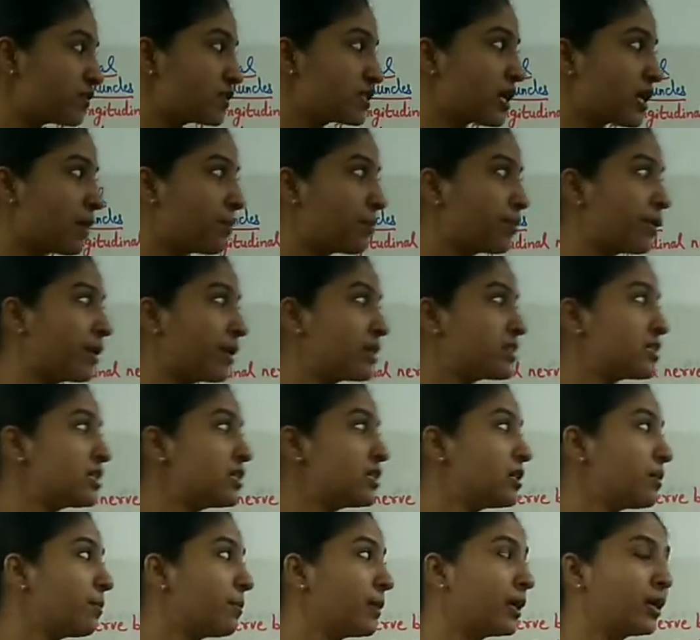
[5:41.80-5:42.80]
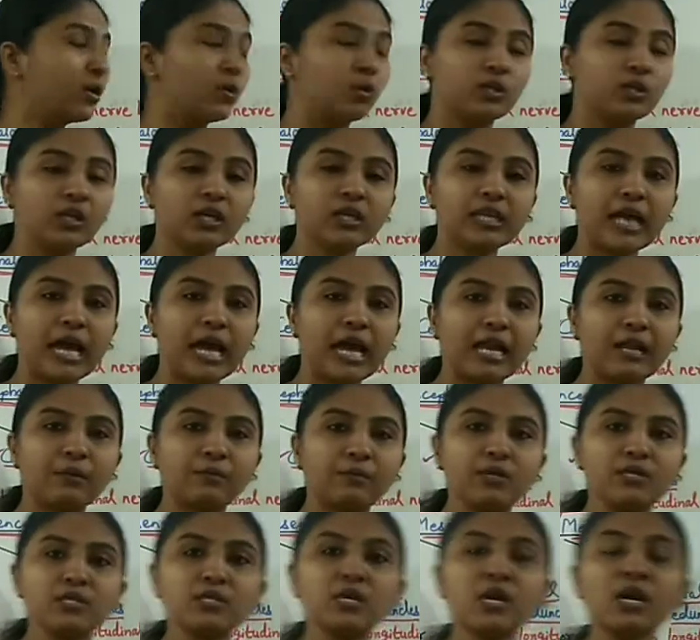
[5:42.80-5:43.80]
which are present below the
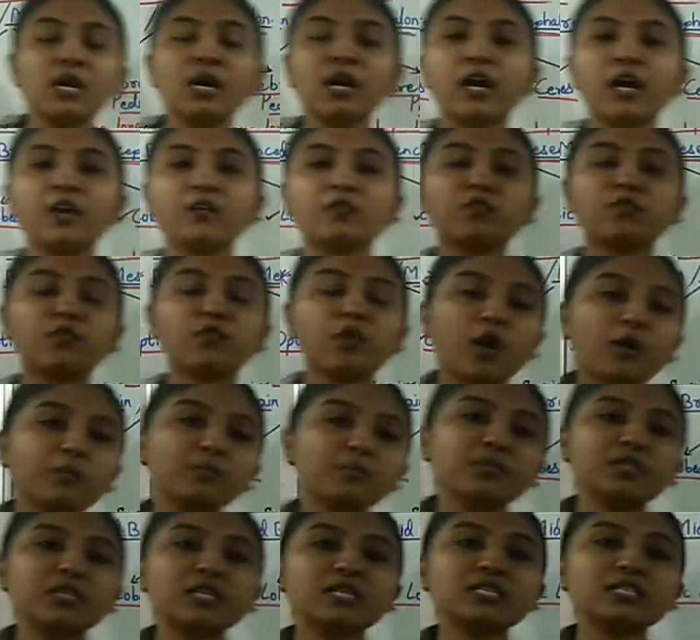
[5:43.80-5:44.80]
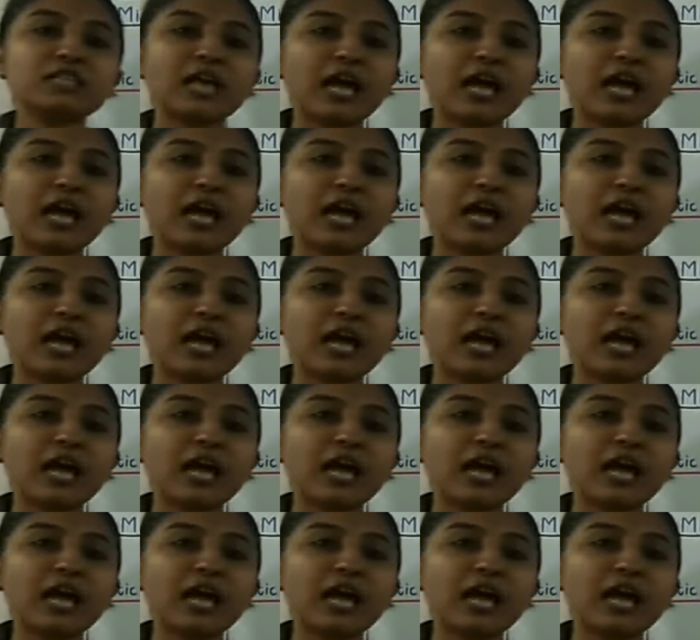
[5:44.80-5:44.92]
thalamus. And from these